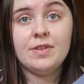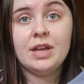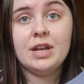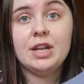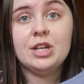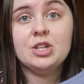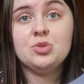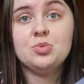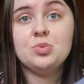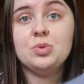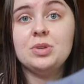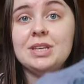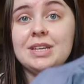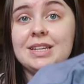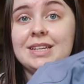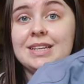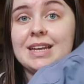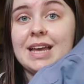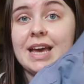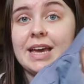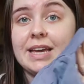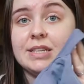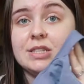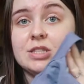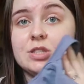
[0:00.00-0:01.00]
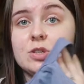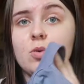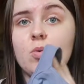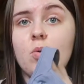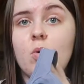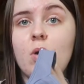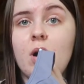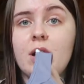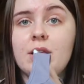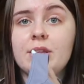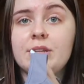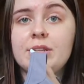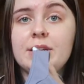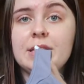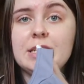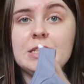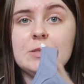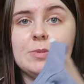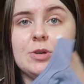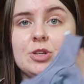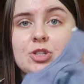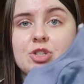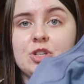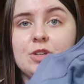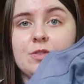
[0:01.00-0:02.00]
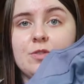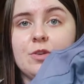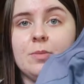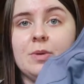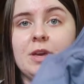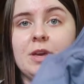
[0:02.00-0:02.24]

and it's really nice quality, especially from